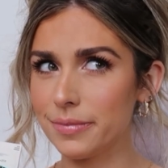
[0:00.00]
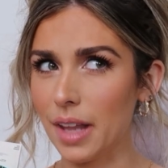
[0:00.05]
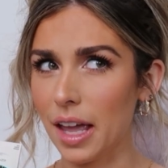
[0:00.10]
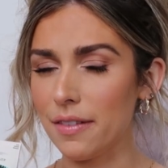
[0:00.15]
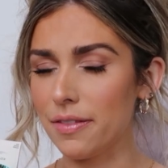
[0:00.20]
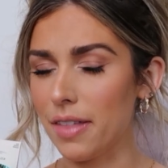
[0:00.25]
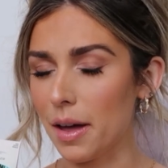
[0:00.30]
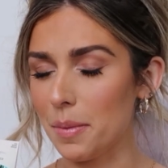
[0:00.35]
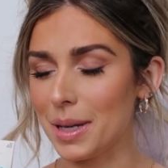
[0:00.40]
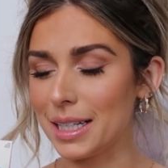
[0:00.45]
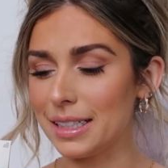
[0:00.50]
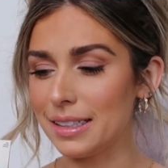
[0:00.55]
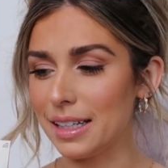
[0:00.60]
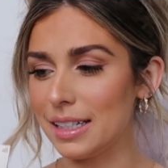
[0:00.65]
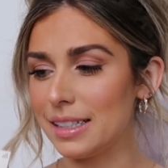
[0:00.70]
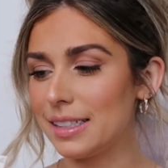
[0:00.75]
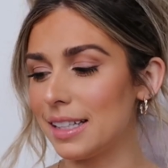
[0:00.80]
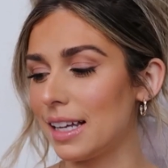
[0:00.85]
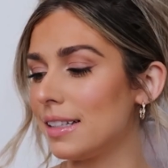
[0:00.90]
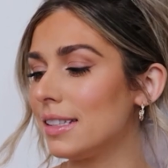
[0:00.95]
if that makes
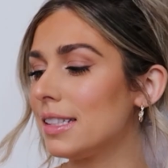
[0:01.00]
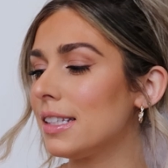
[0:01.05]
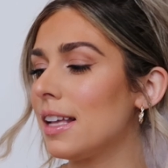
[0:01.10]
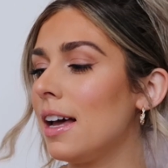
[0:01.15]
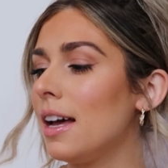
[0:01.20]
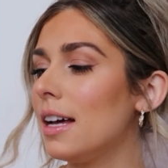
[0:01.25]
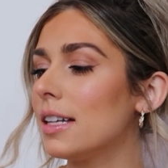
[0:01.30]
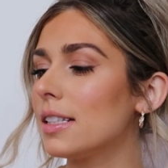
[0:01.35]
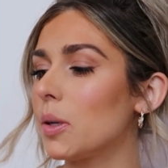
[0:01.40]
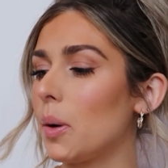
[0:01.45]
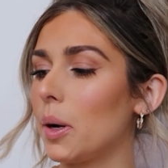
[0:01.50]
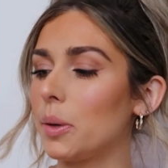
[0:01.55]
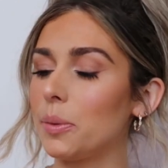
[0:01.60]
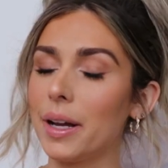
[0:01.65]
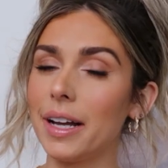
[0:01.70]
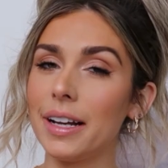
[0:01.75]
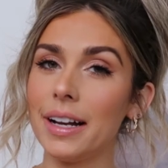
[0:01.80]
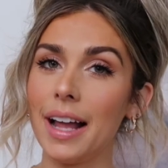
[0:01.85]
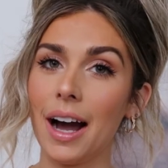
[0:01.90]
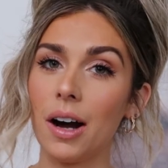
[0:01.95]
any sense. So I
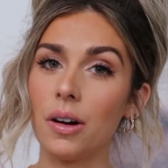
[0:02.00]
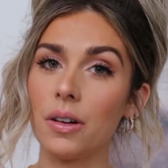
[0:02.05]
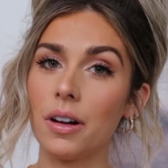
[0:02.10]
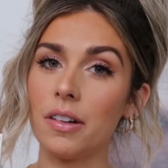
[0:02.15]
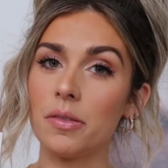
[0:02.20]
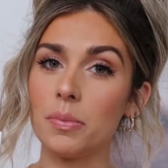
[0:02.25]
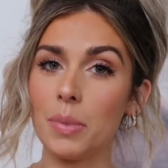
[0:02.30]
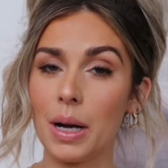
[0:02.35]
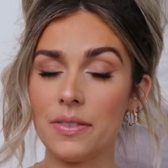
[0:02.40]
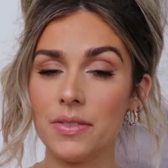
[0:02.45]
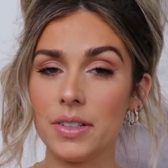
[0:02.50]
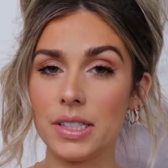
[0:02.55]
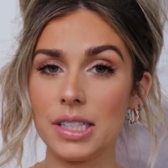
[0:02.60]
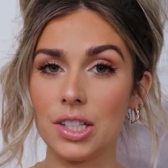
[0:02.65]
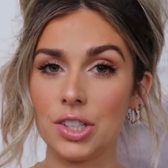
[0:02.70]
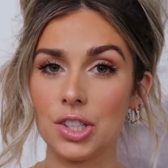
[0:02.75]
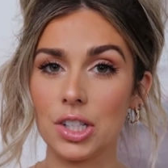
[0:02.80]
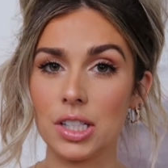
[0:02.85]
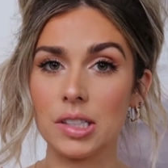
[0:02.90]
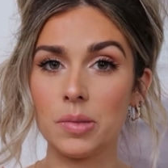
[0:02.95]
ran out of my
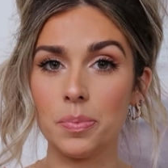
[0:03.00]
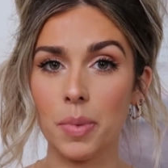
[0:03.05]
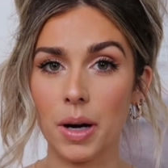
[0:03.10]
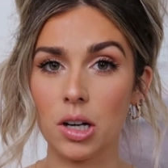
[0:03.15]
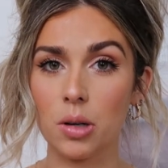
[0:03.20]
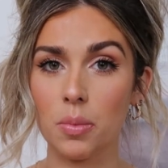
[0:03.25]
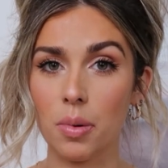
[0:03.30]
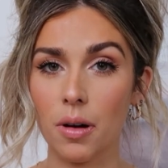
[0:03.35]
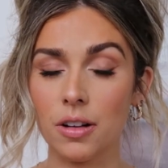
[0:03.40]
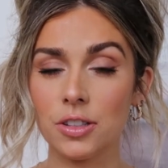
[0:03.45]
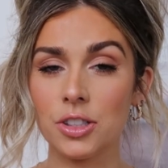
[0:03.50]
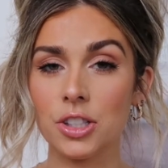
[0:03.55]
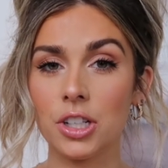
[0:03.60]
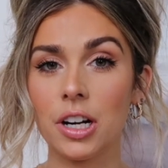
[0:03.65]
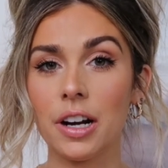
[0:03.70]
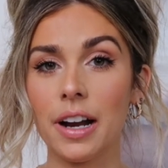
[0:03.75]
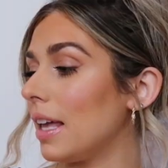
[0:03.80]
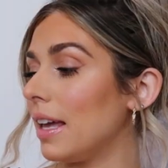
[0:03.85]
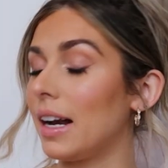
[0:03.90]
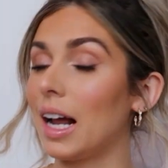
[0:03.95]
Physicians Butter
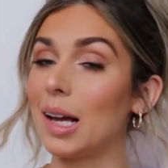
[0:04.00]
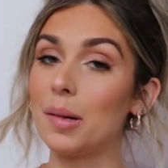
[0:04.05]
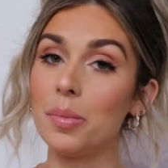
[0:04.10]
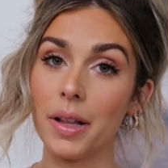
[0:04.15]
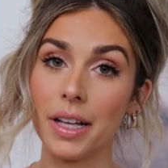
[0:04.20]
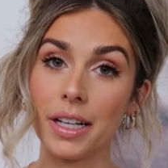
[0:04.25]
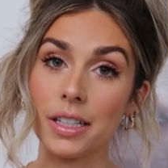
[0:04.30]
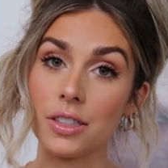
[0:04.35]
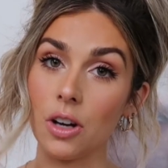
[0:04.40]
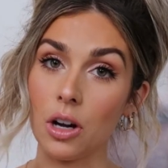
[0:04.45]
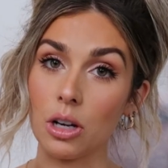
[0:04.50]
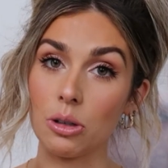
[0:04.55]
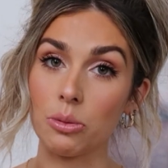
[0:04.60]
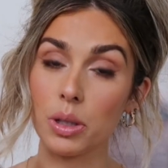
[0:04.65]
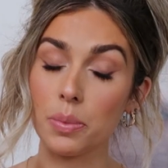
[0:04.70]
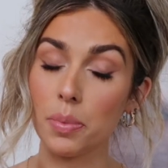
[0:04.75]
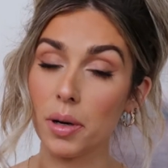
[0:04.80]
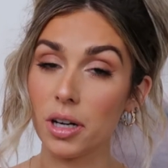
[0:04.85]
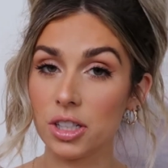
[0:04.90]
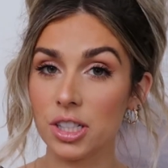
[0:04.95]
Bronzer and I planned on
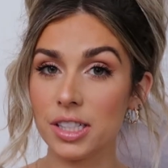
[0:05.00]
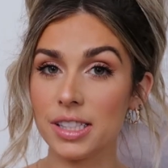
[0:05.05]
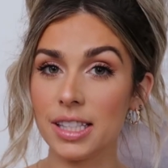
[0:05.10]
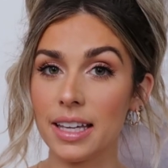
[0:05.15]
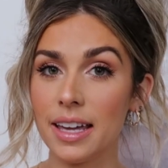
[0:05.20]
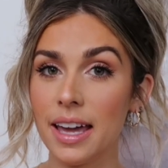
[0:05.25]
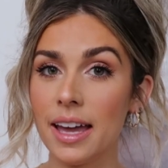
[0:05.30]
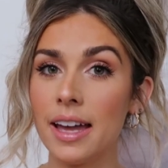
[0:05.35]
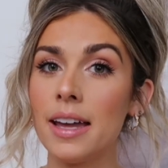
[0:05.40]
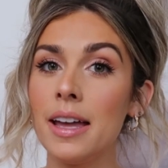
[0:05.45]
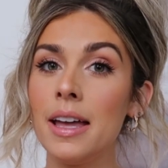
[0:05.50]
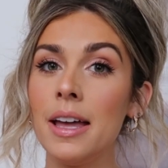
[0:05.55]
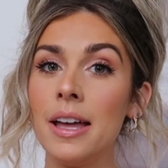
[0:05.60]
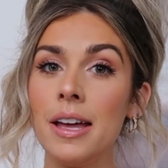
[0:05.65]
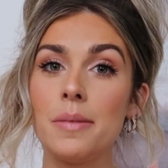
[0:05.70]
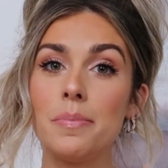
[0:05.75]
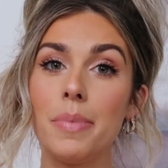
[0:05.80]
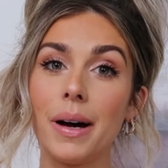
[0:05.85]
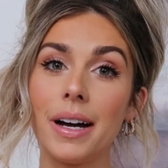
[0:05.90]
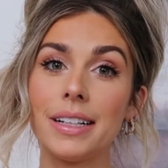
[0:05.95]
repurchasing it,
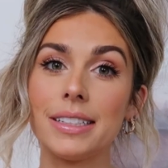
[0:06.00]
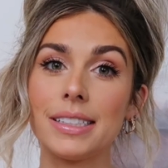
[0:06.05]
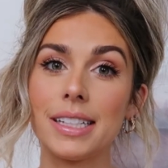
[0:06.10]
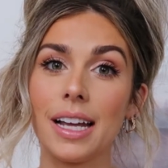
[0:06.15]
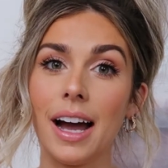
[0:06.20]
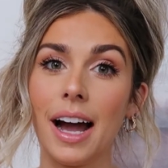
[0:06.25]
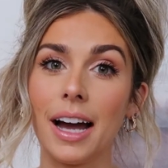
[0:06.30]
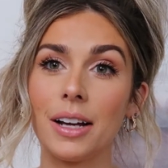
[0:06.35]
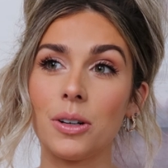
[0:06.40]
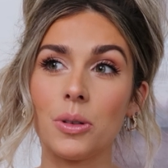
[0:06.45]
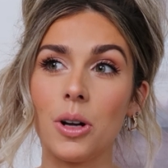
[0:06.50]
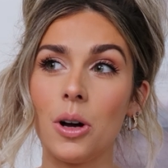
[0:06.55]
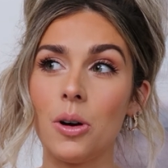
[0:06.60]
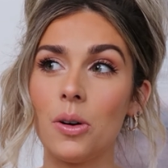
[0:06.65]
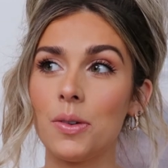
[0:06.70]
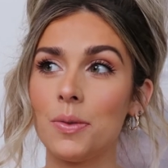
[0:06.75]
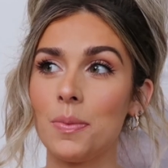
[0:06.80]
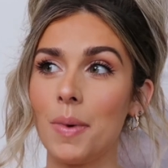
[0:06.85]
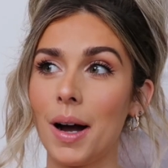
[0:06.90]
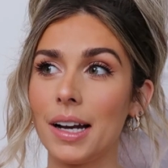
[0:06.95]
but I don't
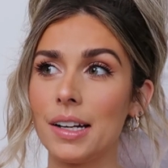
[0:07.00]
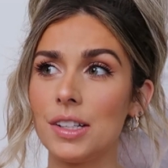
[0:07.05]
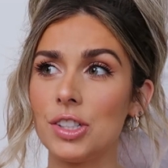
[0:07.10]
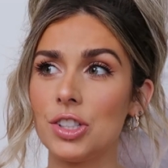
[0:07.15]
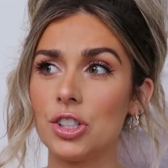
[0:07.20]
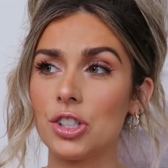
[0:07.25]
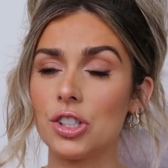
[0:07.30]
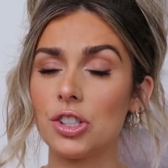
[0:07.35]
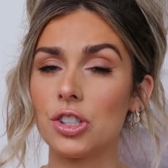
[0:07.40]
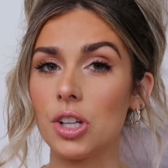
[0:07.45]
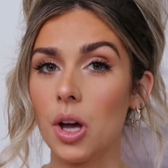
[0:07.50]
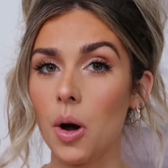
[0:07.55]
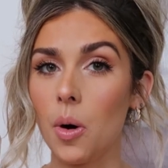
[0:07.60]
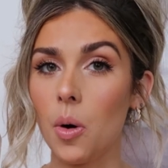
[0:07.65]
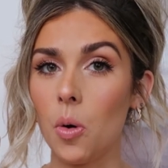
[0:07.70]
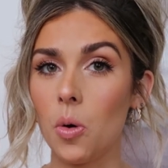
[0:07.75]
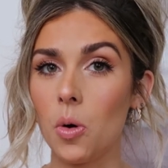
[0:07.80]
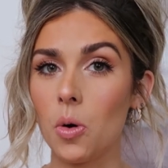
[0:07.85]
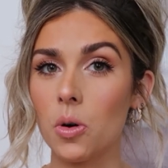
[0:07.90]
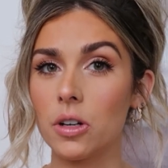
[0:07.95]
know if mine is just so
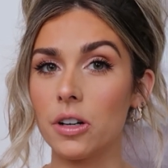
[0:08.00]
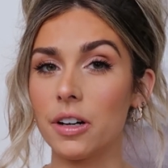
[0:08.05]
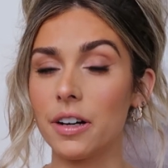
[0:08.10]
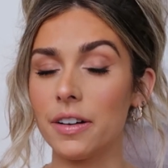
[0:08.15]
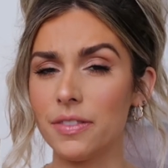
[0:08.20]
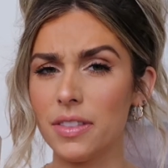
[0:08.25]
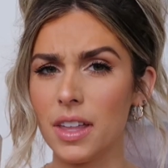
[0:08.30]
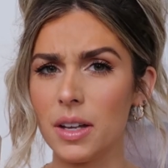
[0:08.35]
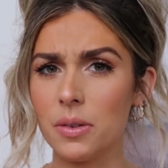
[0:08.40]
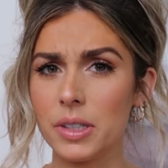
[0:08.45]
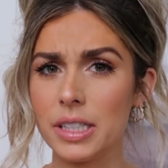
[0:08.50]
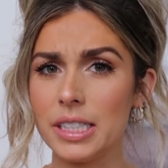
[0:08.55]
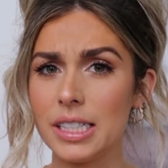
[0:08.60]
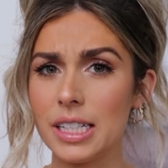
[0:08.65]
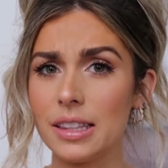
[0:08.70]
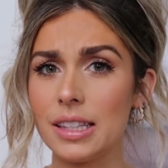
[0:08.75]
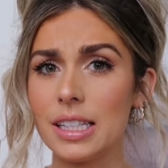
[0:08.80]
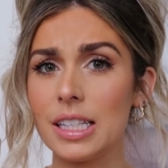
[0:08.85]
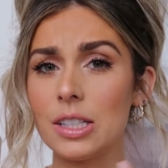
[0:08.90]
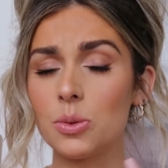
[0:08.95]
old or if they
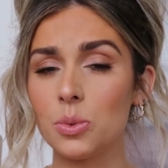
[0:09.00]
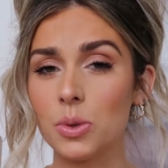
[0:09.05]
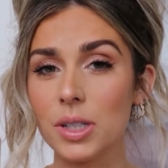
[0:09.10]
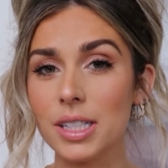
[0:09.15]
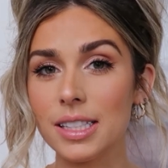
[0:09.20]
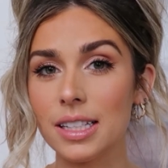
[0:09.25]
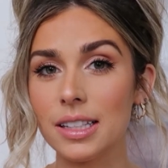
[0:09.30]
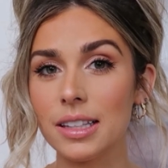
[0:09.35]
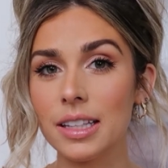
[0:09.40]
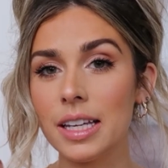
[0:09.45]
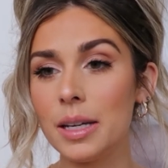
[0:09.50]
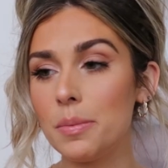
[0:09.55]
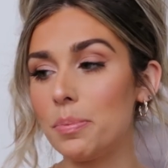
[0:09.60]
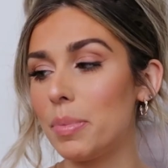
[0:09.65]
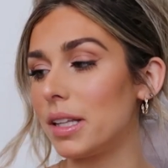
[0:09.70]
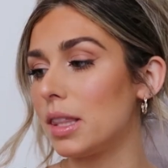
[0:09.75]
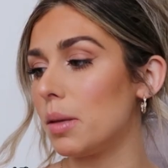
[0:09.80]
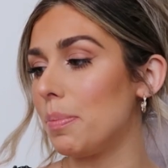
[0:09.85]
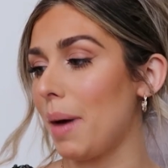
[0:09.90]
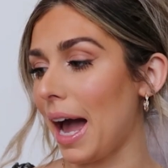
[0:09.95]
redid these recently,
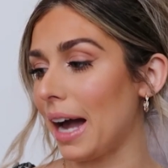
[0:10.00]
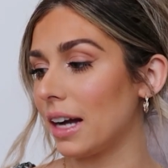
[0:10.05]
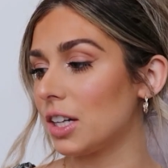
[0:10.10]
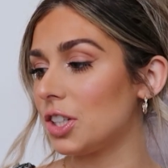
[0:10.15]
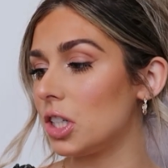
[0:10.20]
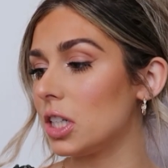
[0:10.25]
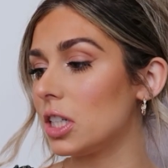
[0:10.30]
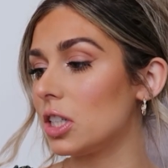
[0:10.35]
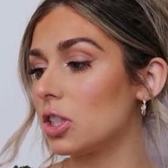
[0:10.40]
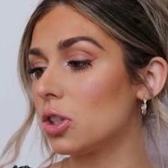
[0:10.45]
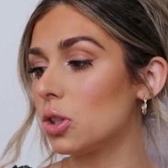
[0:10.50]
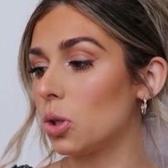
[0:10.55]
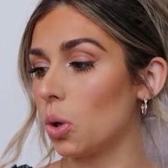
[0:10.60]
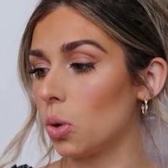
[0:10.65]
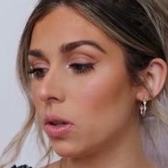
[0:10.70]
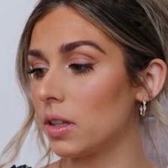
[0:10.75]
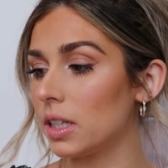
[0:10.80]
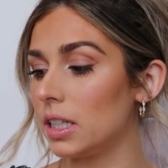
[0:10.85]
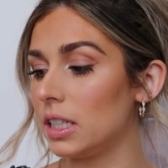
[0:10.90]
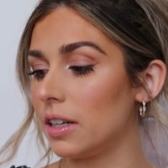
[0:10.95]
but the packaging is
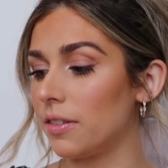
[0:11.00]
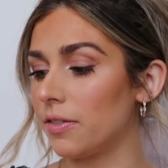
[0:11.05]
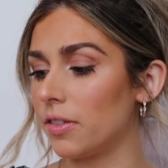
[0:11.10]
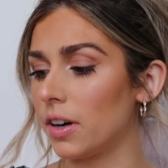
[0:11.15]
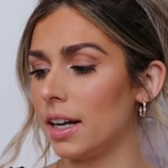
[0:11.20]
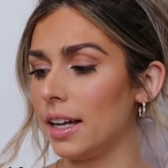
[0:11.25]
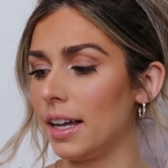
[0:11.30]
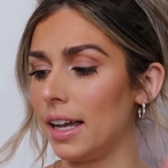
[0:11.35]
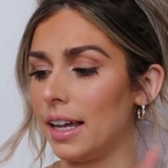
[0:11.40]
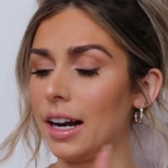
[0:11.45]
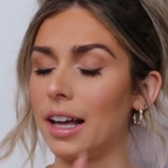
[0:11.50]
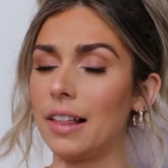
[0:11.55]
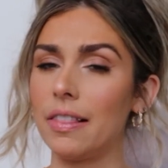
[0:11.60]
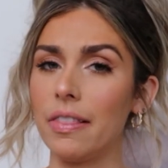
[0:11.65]
totally different and